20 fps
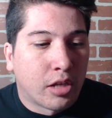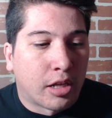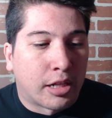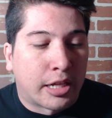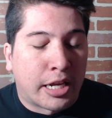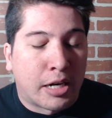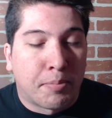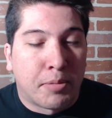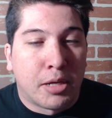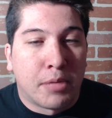a
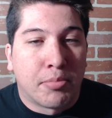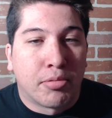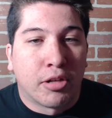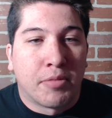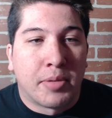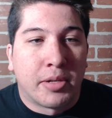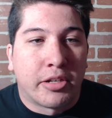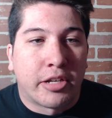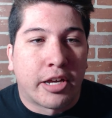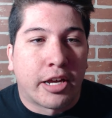lot of people
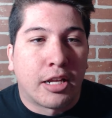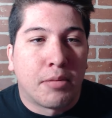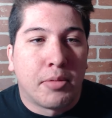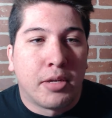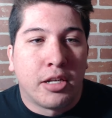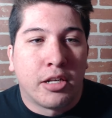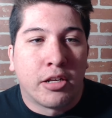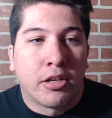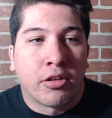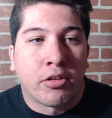have been telling
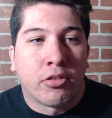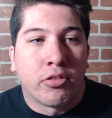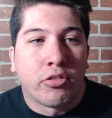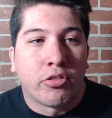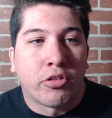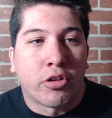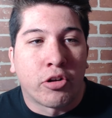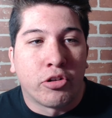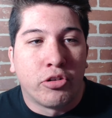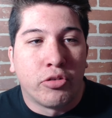me to
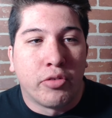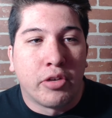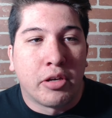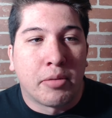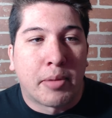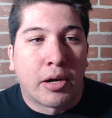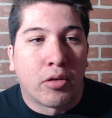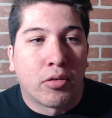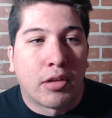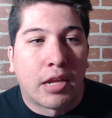start
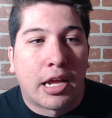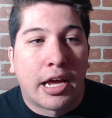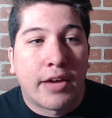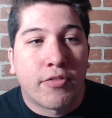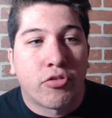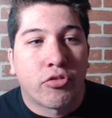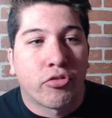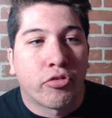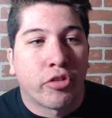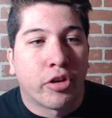doing my own
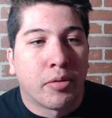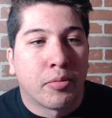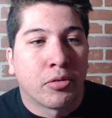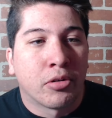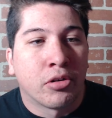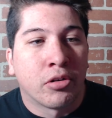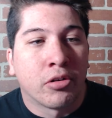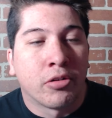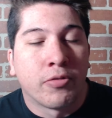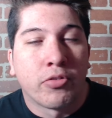live stream
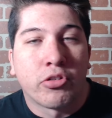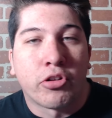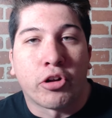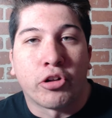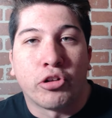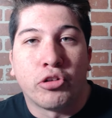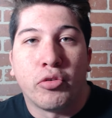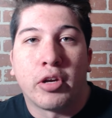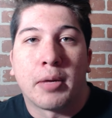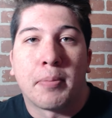or
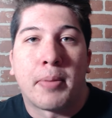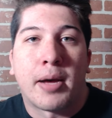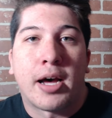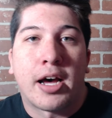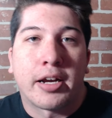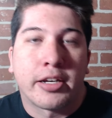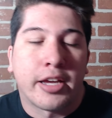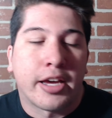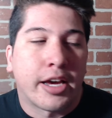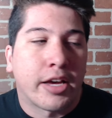start doing a
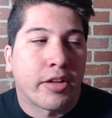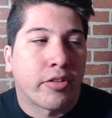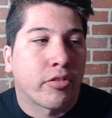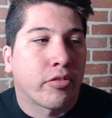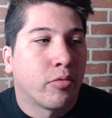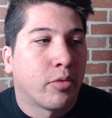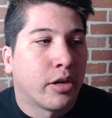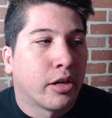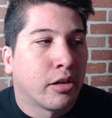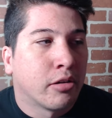
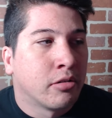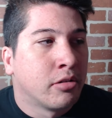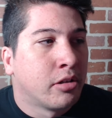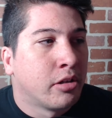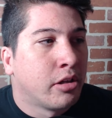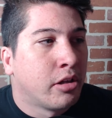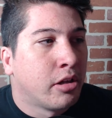podcast. Well,